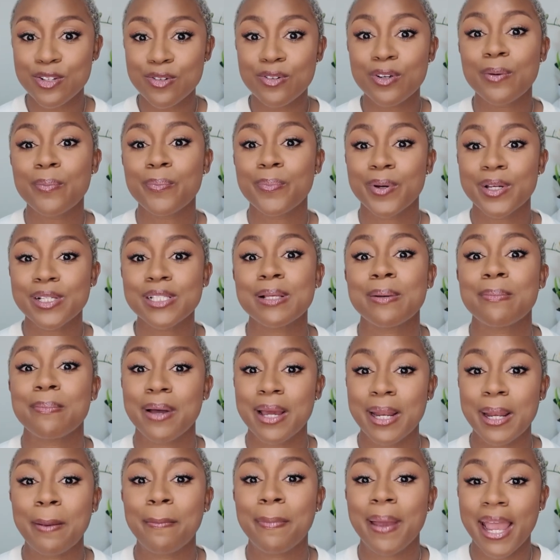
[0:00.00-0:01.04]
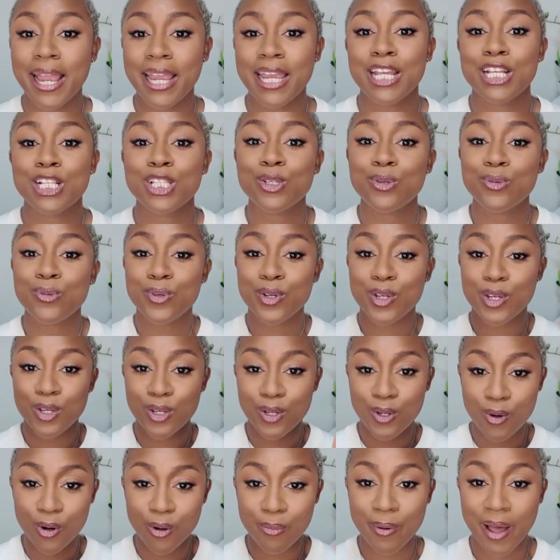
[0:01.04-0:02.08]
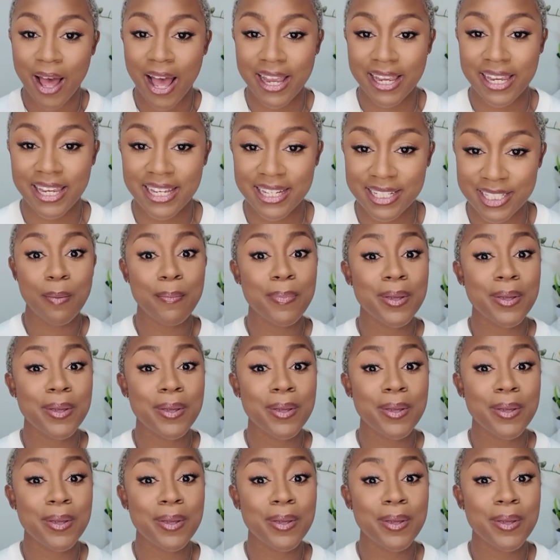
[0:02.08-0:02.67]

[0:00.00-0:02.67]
you can put some money back into your pocket.